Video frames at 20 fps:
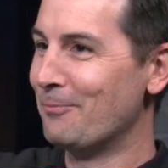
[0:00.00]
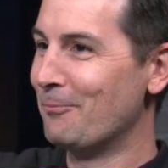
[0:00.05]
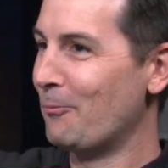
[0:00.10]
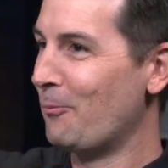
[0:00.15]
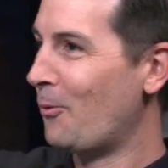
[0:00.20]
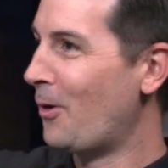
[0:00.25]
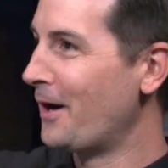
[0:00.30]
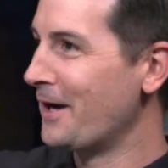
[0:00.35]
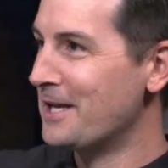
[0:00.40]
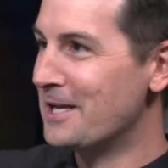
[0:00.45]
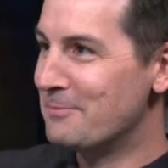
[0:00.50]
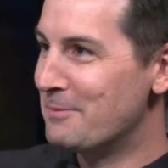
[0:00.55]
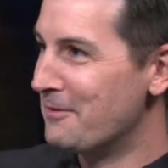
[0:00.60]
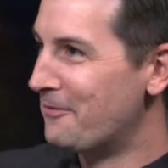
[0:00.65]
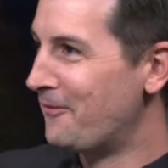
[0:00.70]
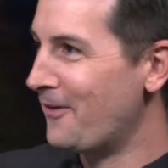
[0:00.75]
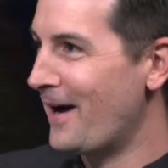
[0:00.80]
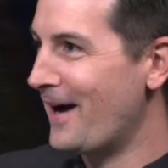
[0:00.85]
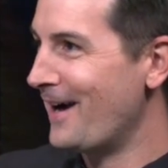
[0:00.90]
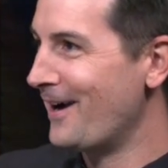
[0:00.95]
wanting to be
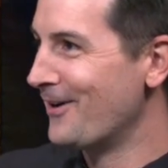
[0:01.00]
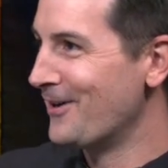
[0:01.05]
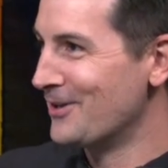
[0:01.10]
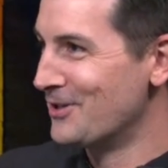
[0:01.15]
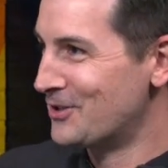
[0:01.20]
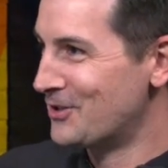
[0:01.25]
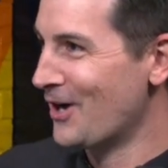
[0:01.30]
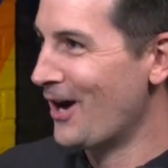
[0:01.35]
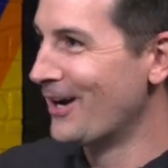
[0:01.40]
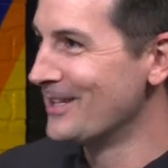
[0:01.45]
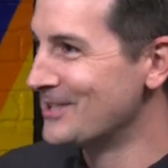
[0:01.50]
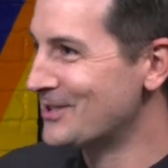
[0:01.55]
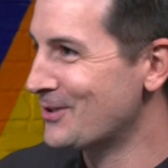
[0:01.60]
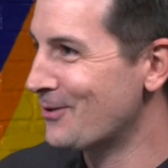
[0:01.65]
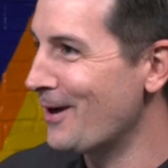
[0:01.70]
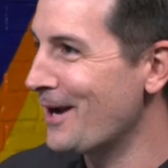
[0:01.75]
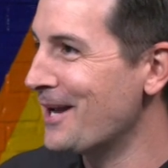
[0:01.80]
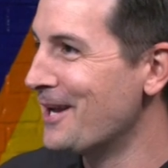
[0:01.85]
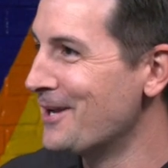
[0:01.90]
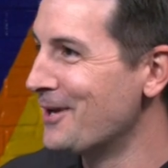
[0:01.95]
fired and Sean's
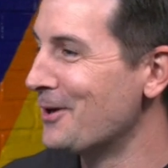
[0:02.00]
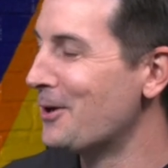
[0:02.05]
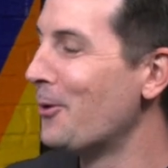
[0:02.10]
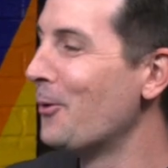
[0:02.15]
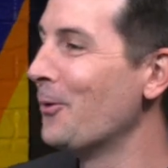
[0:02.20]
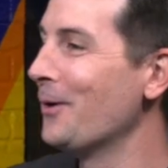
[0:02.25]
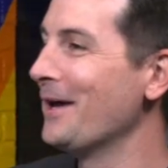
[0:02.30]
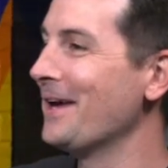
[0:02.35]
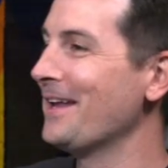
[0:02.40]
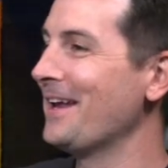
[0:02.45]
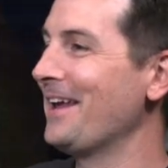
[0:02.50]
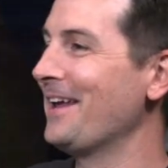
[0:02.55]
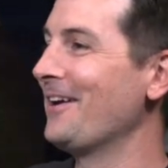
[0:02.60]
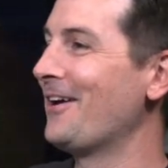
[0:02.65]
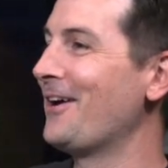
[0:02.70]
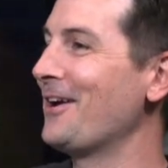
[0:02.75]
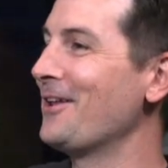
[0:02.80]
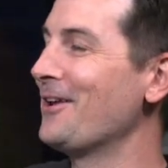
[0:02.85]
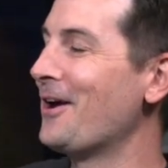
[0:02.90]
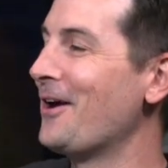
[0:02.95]
threatening to quit, and
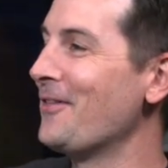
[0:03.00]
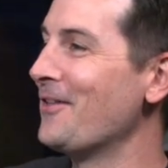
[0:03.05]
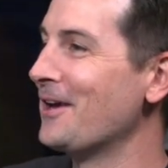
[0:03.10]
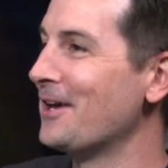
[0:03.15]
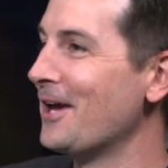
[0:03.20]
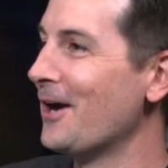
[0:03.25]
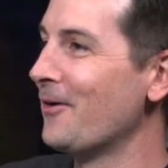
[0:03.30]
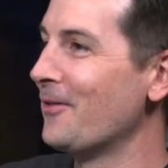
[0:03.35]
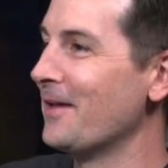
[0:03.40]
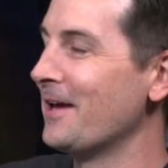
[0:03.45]
on they go.